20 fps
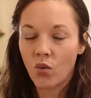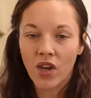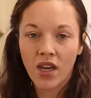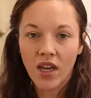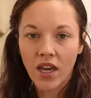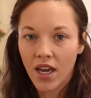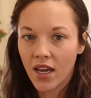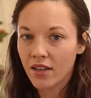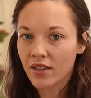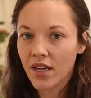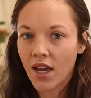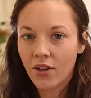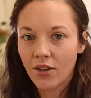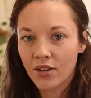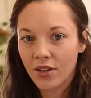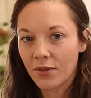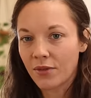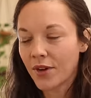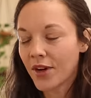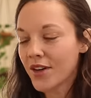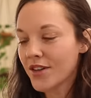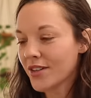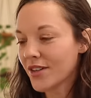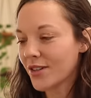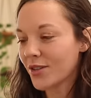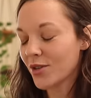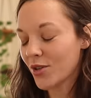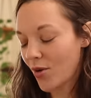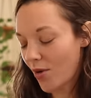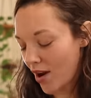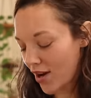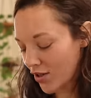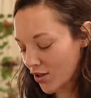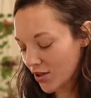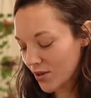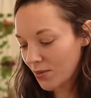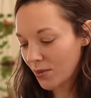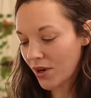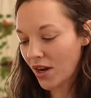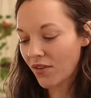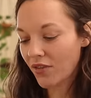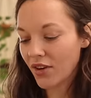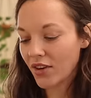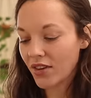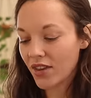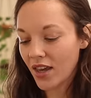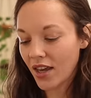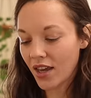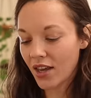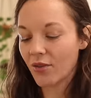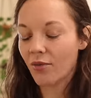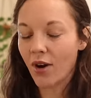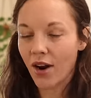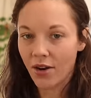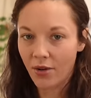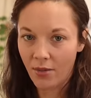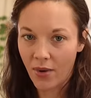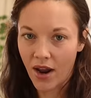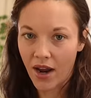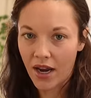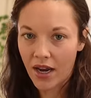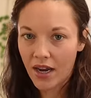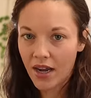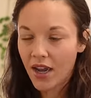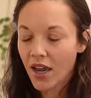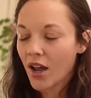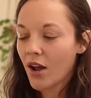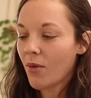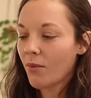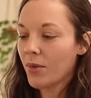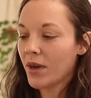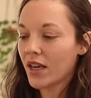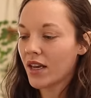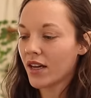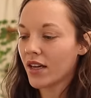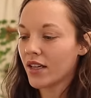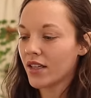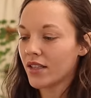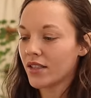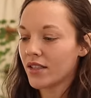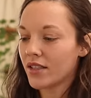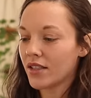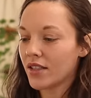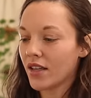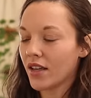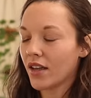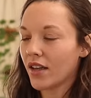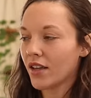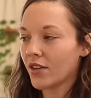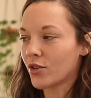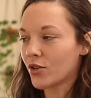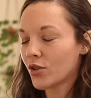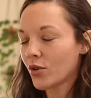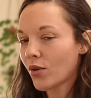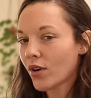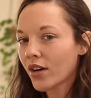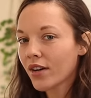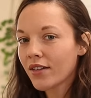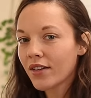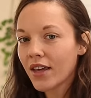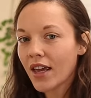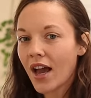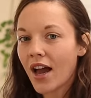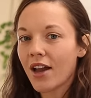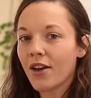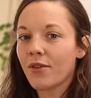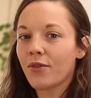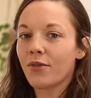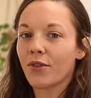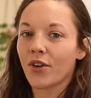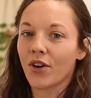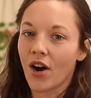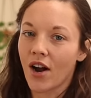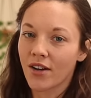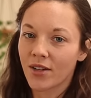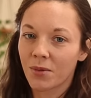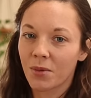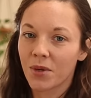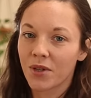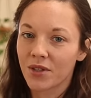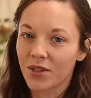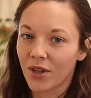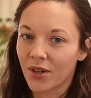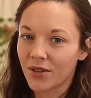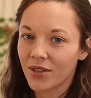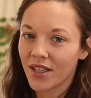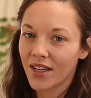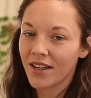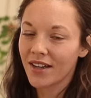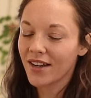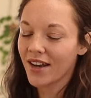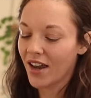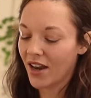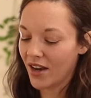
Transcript: We can't tell a difference, and so I just put everything in right away because historically I have forgotten to put salt in,